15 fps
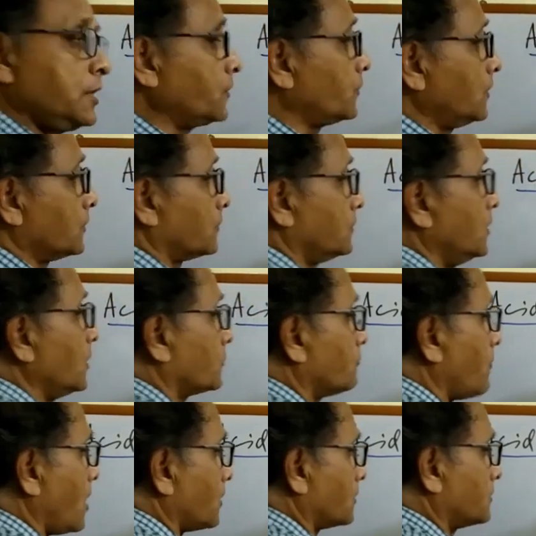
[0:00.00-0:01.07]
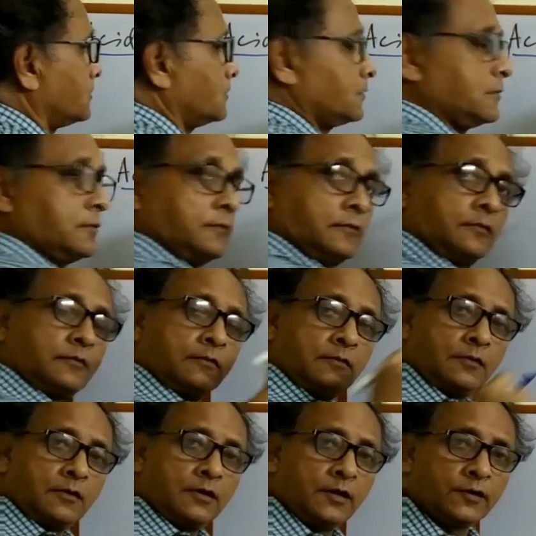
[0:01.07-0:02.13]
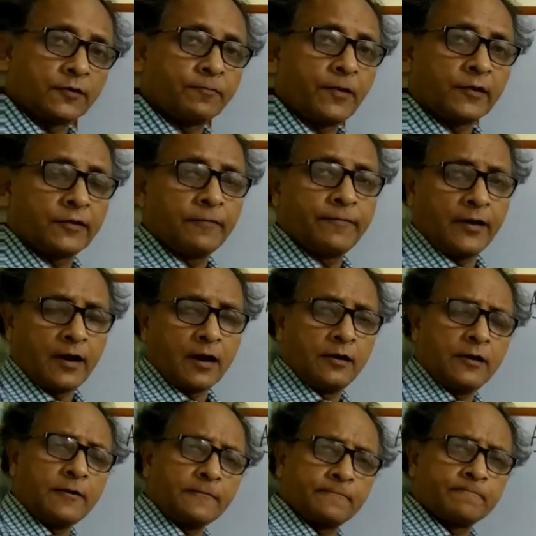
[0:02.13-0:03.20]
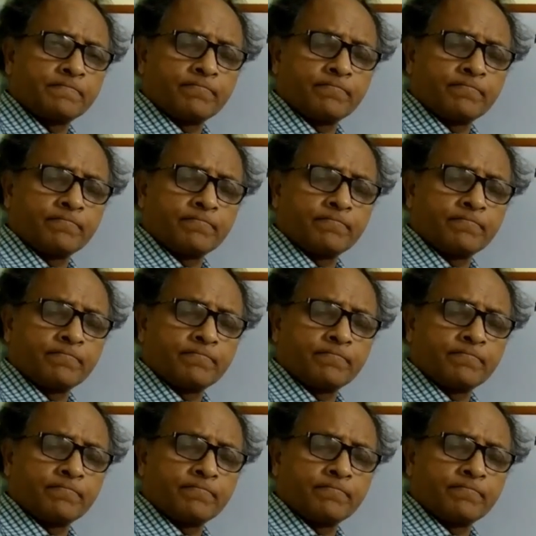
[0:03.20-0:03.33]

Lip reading: this one is specifically